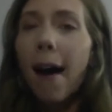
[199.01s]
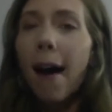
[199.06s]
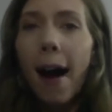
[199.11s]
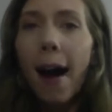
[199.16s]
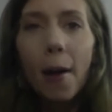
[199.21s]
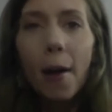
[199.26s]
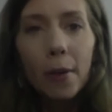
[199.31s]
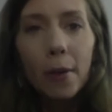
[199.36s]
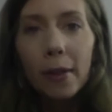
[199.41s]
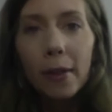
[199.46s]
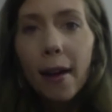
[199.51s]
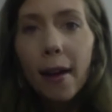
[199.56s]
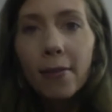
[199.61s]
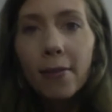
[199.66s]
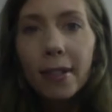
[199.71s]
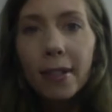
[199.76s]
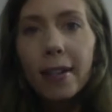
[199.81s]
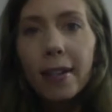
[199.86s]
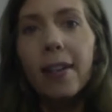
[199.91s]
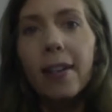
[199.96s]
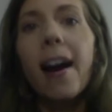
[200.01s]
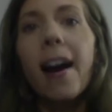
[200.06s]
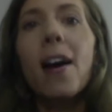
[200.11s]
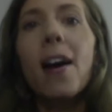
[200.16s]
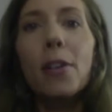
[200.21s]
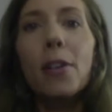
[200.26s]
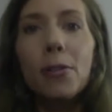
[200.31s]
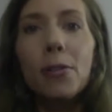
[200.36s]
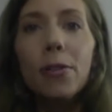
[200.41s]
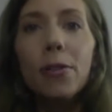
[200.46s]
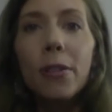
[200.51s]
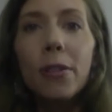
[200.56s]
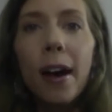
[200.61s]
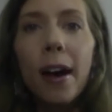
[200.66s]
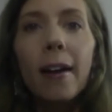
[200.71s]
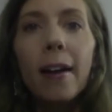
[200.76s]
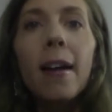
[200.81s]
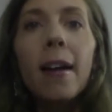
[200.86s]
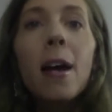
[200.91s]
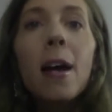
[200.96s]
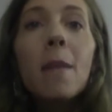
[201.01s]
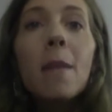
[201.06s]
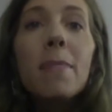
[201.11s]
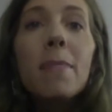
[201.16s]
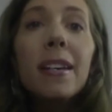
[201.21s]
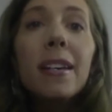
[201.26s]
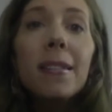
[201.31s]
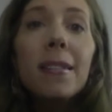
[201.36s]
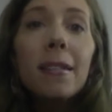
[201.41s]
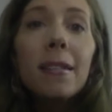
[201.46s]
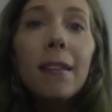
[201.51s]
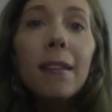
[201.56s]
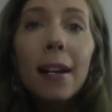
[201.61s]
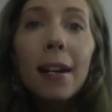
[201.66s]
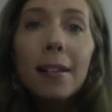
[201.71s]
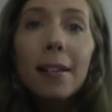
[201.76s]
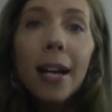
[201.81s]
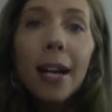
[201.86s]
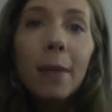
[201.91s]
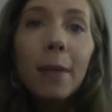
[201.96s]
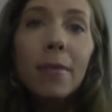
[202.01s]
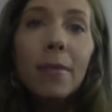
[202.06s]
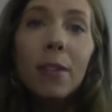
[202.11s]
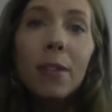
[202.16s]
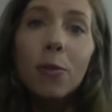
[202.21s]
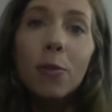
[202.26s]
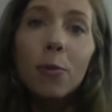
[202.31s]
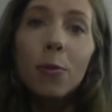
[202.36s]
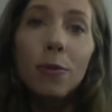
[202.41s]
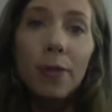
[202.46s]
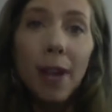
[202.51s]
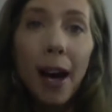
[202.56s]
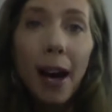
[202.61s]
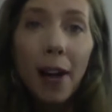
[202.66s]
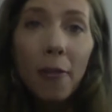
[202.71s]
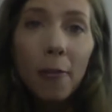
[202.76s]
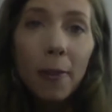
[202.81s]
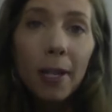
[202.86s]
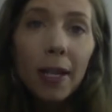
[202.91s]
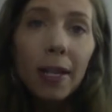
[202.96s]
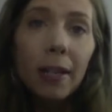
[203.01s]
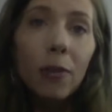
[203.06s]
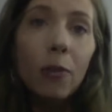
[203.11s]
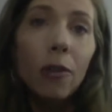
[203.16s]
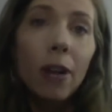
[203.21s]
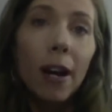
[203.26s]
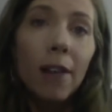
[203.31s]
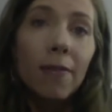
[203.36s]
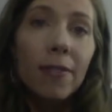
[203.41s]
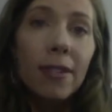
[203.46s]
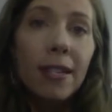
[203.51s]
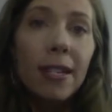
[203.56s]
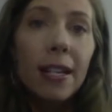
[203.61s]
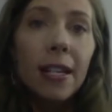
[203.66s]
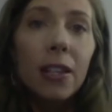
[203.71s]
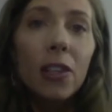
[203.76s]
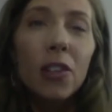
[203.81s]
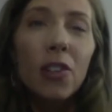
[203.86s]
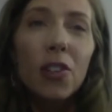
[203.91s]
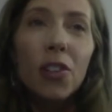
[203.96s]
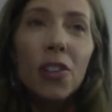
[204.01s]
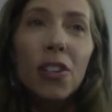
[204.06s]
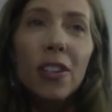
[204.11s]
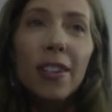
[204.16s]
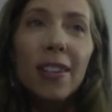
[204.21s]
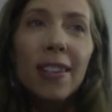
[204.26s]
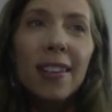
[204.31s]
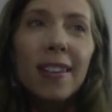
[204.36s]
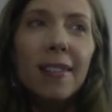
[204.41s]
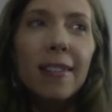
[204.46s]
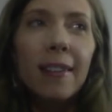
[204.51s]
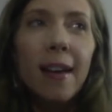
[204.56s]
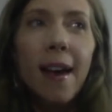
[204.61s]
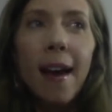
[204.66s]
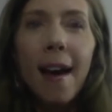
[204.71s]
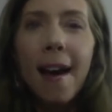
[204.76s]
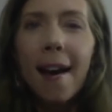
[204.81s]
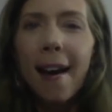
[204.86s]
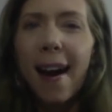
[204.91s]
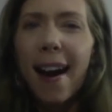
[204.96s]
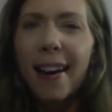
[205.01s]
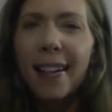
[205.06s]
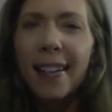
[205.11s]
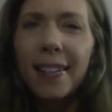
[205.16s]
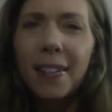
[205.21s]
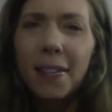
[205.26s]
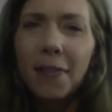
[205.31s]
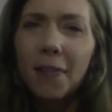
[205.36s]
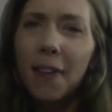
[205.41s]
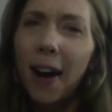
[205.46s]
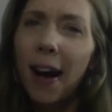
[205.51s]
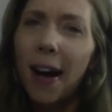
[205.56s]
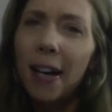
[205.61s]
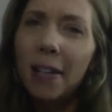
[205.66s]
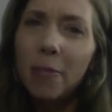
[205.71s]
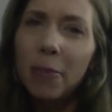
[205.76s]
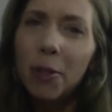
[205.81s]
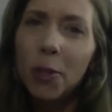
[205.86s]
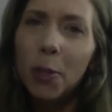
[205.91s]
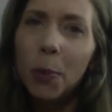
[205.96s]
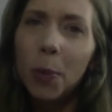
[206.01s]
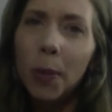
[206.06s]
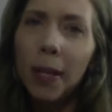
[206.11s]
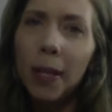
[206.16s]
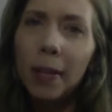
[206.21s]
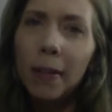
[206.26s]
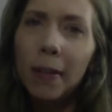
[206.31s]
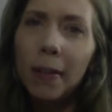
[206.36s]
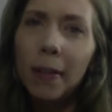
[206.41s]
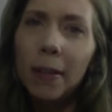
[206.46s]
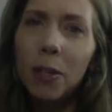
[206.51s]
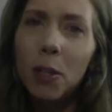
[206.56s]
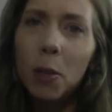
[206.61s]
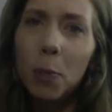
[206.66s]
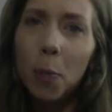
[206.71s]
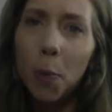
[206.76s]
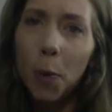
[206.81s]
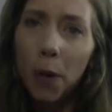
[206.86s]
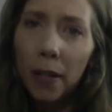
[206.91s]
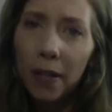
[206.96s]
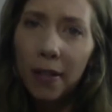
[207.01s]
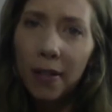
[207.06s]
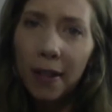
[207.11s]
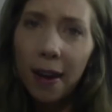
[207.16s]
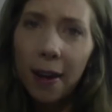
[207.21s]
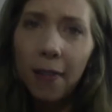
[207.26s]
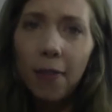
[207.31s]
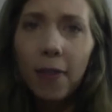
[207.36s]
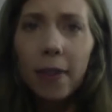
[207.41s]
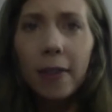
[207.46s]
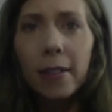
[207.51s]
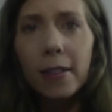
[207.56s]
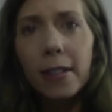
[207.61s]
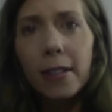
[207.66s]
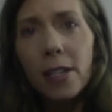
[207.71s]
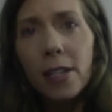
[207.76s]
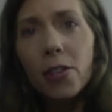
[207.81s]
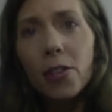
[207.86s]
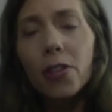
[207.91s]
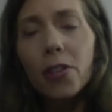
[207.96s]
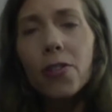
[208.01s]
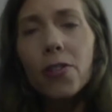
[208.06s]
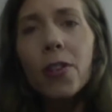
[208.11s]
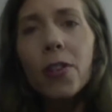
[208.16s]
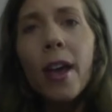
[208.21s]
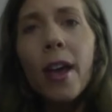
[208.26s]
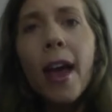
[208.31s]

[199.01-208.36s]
I would love to hear how you do that, because a lot of times the schools I've been in or I've seen, there's just this kind of divide between the support staff and the teachers.